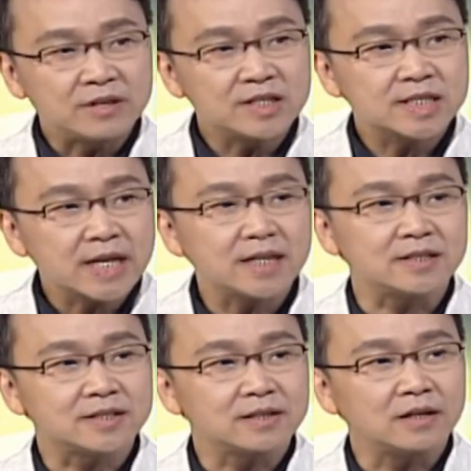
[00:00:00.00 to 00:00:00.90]
this
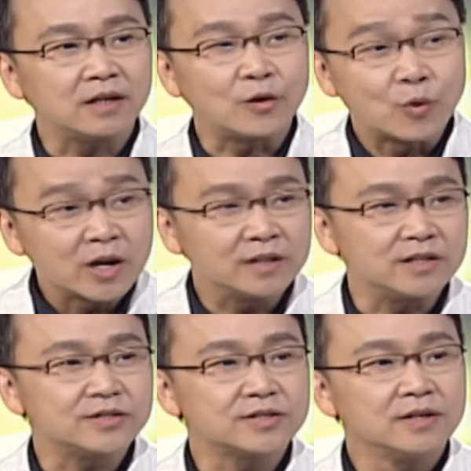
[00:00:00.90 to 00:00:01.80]
sense,
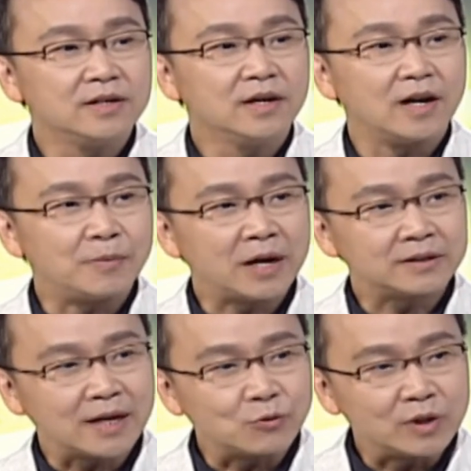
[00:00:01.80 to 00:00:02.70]
awareness mm -hmm.
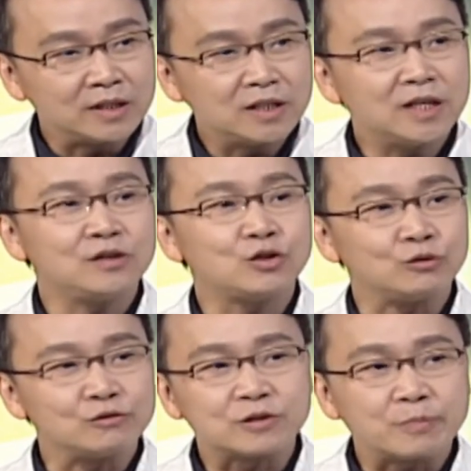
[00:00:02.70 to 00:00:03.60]
about that we need
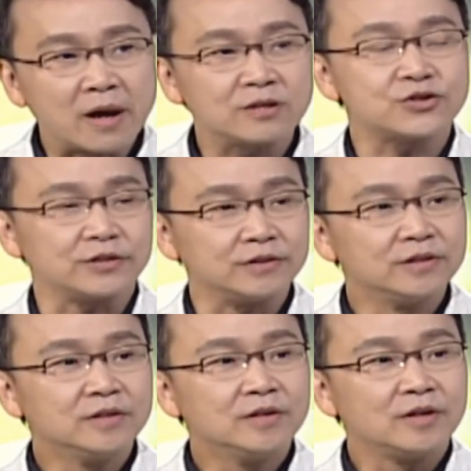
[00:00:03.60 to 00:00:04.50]
to sponsor?
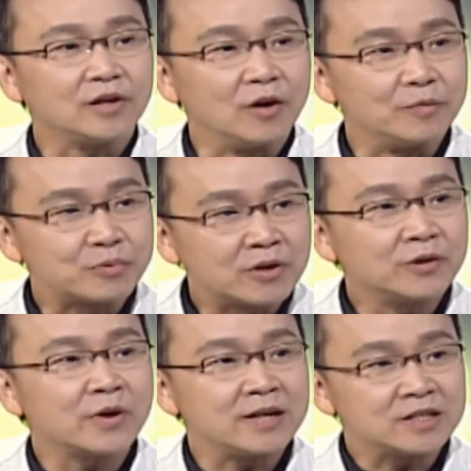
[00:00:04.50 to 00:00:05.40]
you know,
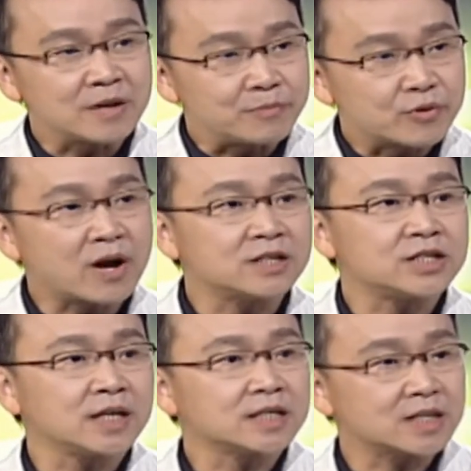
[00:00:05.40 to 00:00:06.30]
programs and
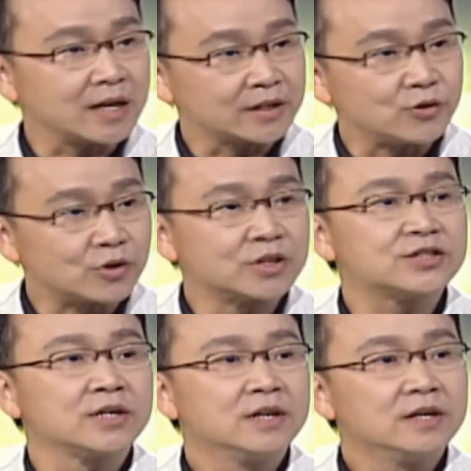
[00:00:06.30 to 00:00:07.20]
projects like
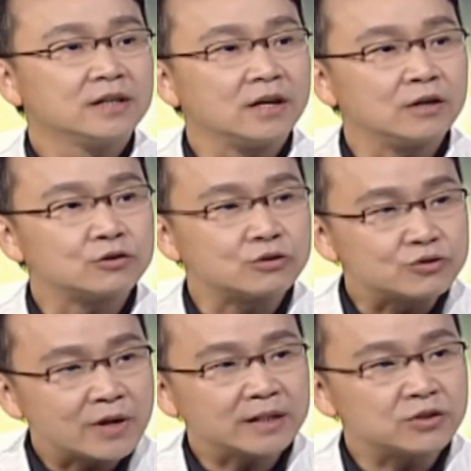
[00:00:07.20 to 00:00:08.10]
yours, mm -hmm. you know, to
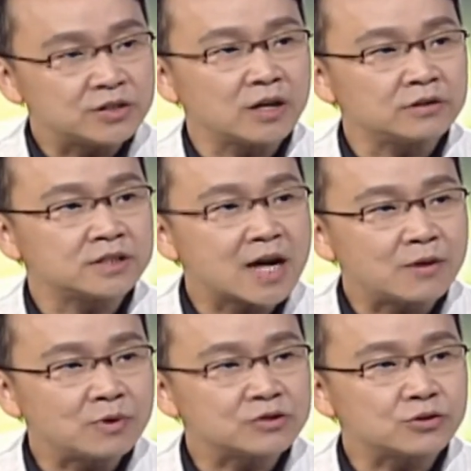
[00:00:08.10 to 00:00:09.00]
try to tell the
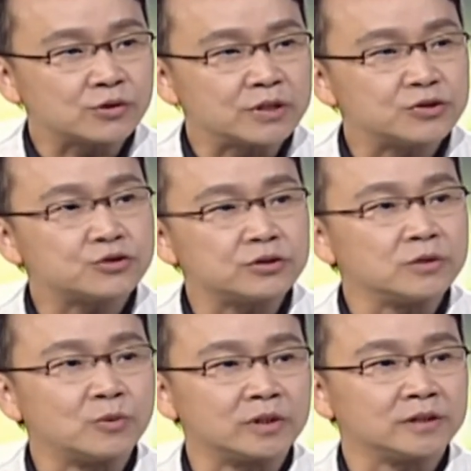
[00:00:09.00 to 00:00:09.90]
Taiwan stories to
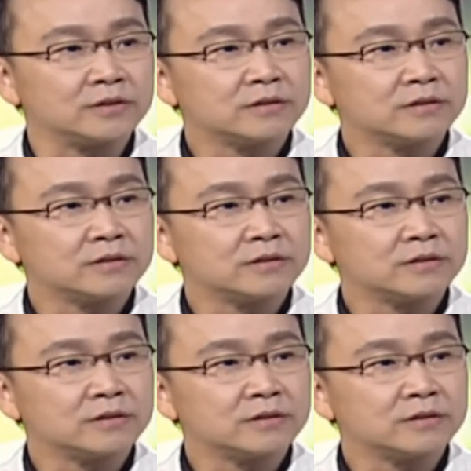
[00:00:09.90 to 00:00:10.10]
the world